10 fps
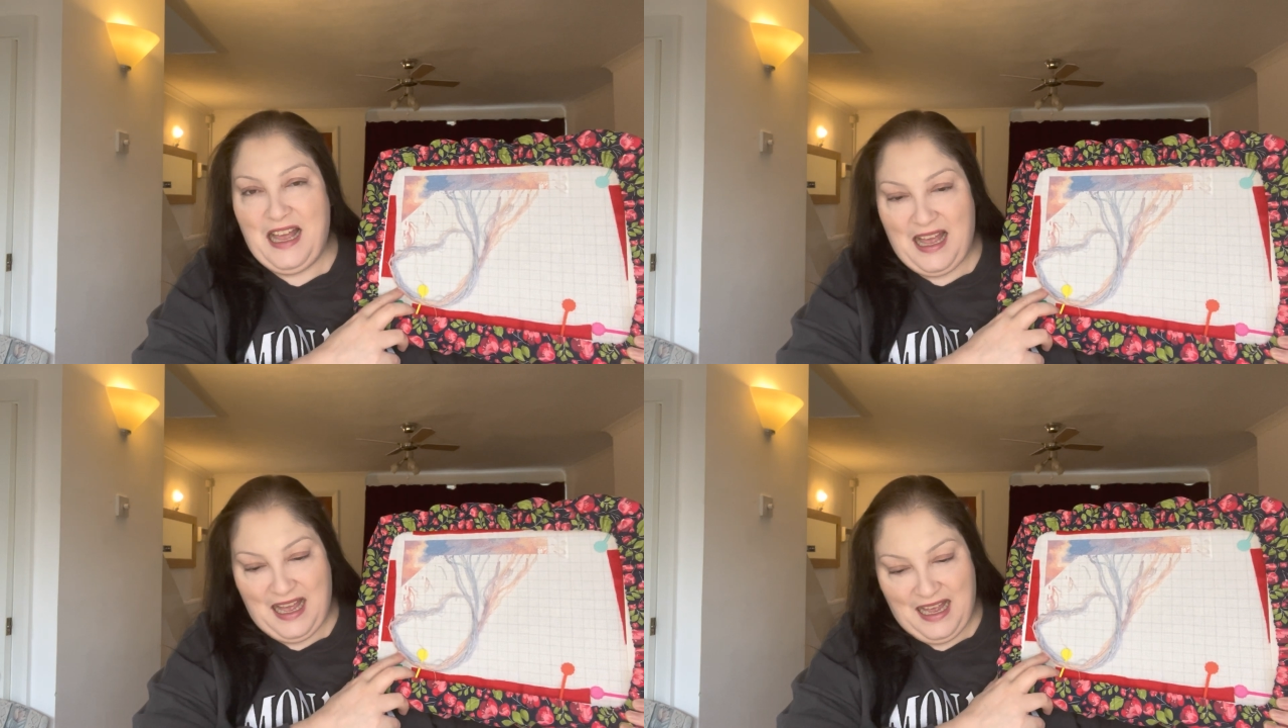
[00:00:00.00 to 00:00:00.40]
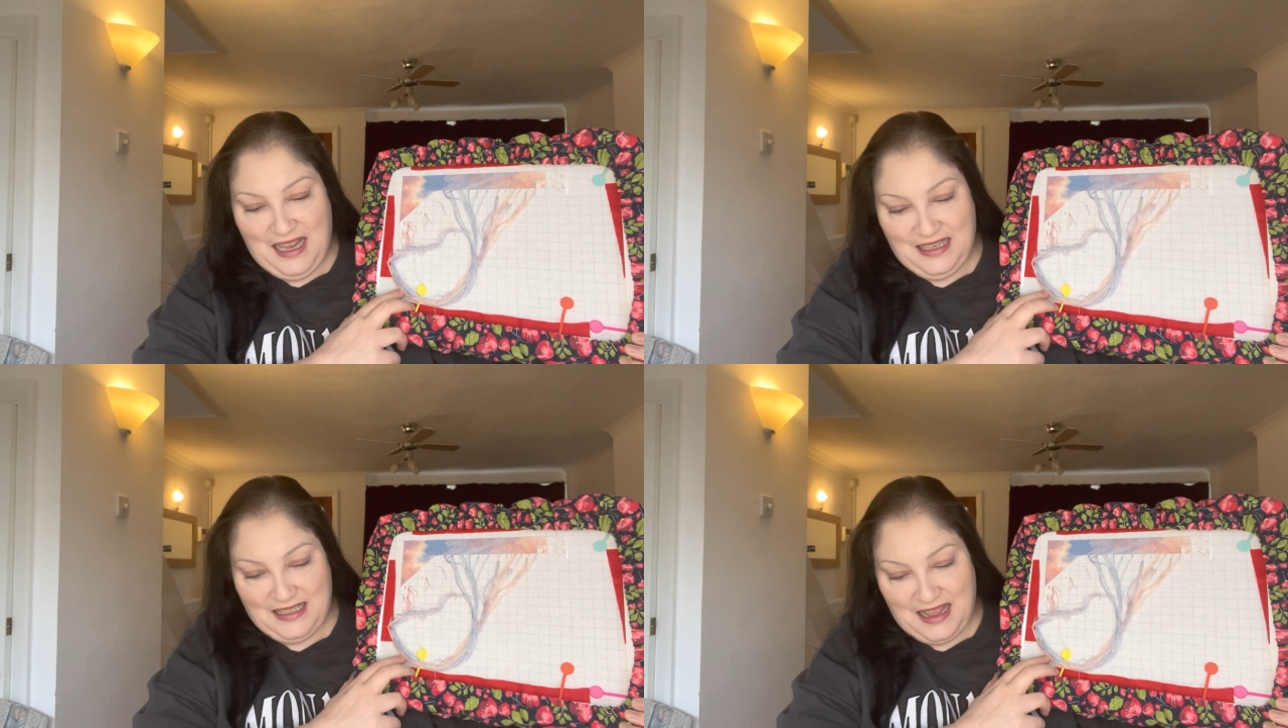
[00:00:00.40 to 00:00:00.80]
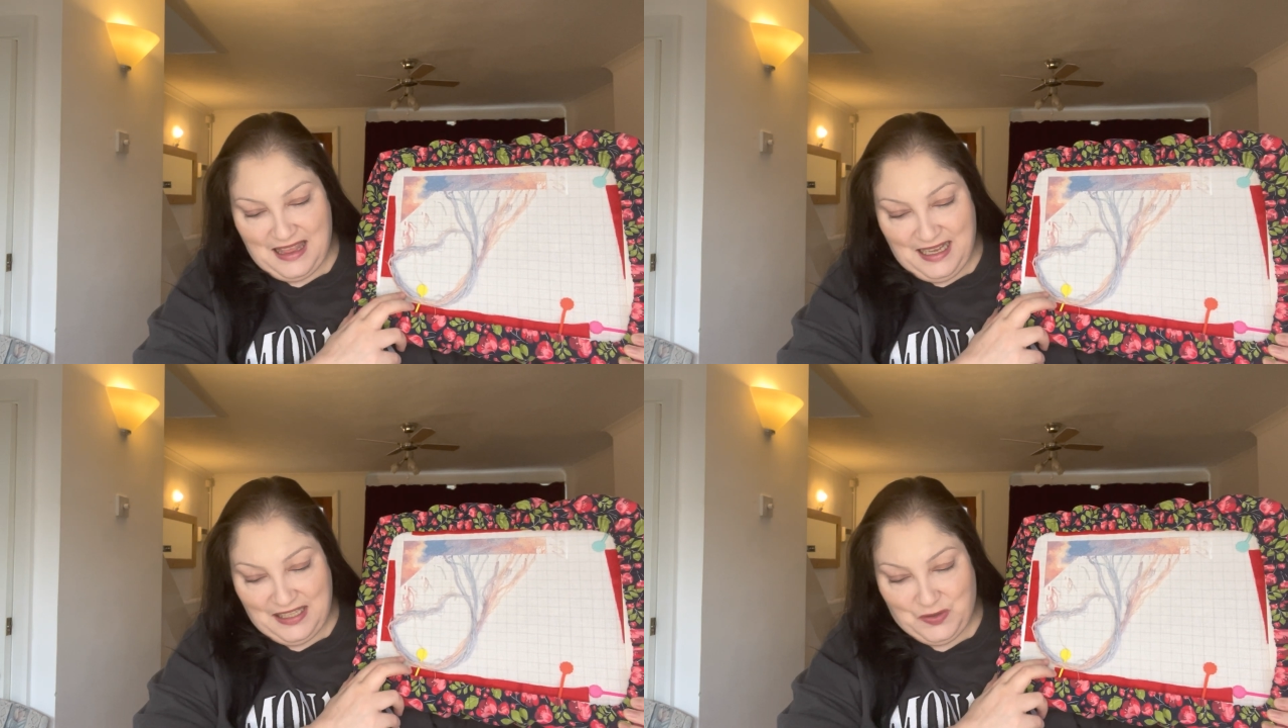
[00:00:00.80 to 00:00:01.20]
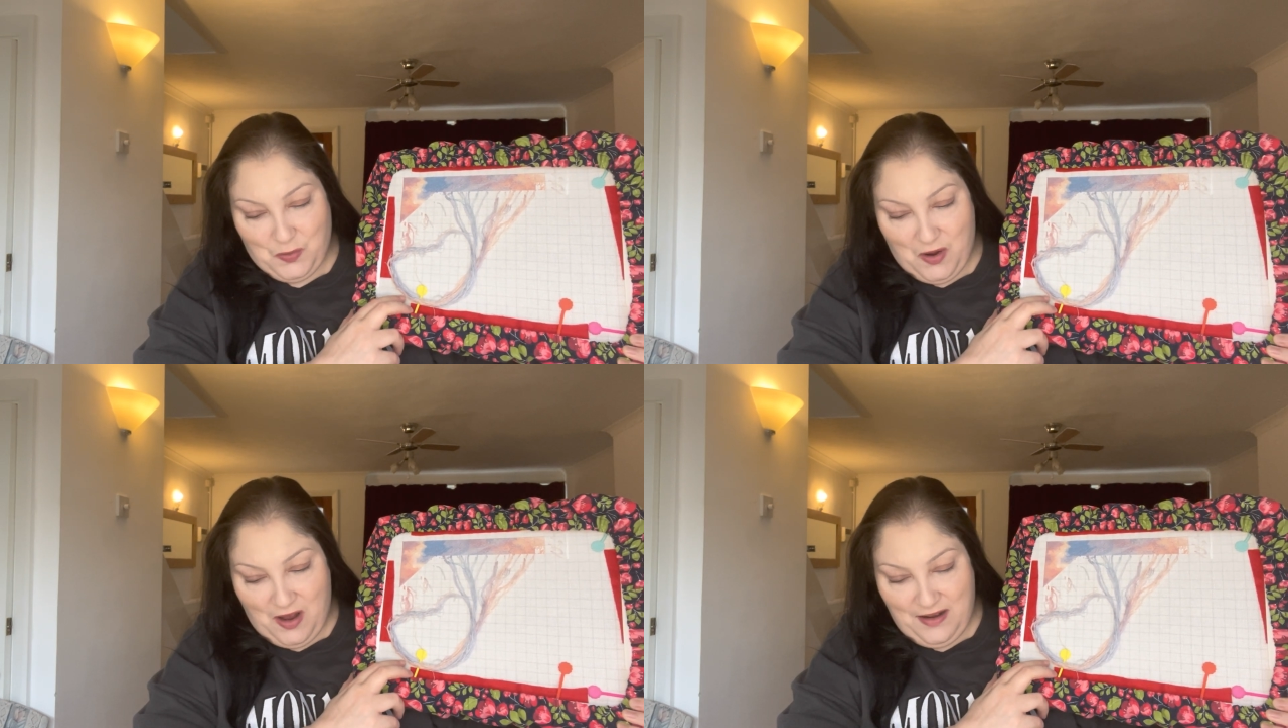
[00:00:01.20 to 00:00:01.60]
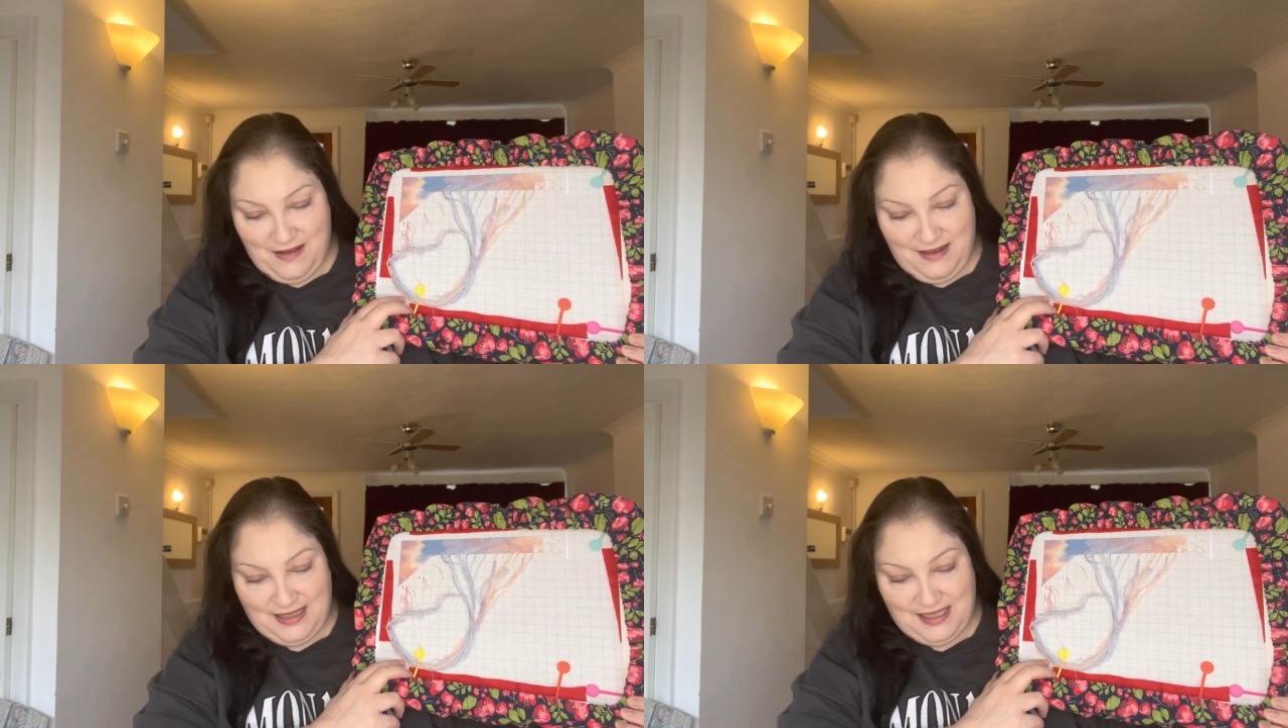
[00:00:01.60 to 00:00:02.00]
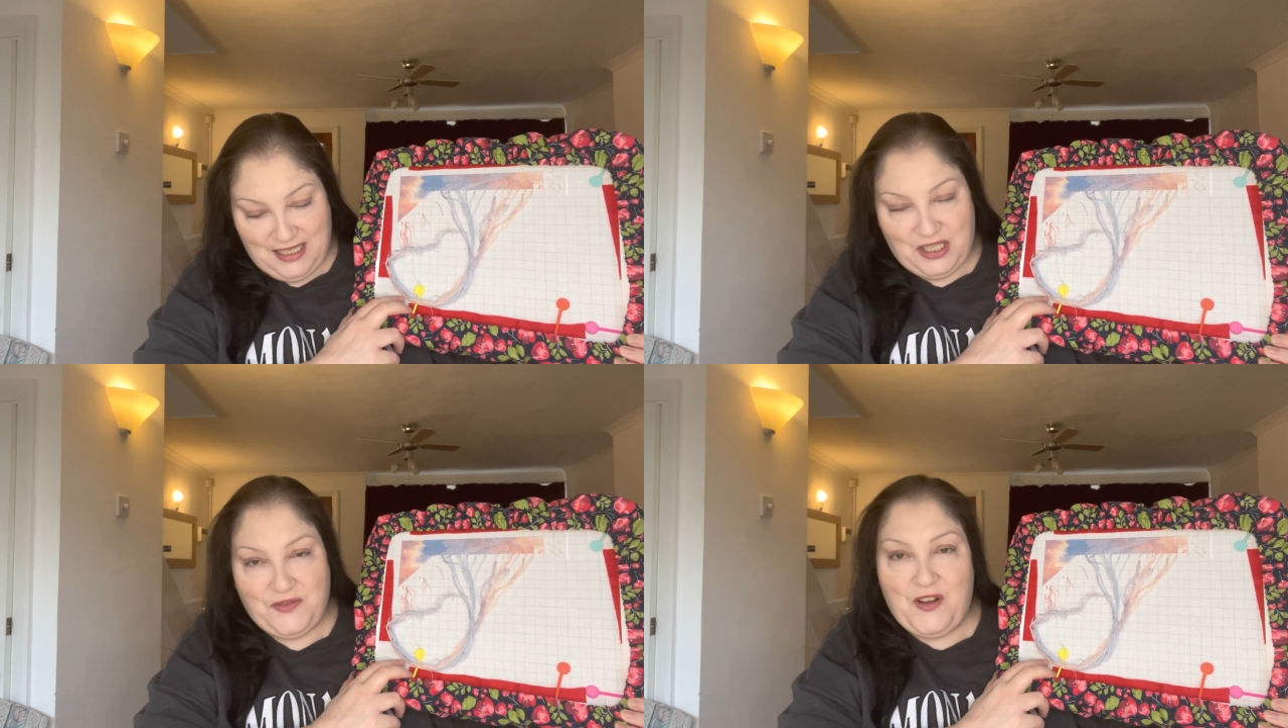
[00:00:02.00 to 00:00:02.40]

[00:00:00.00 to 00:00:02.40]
And this one, I stitched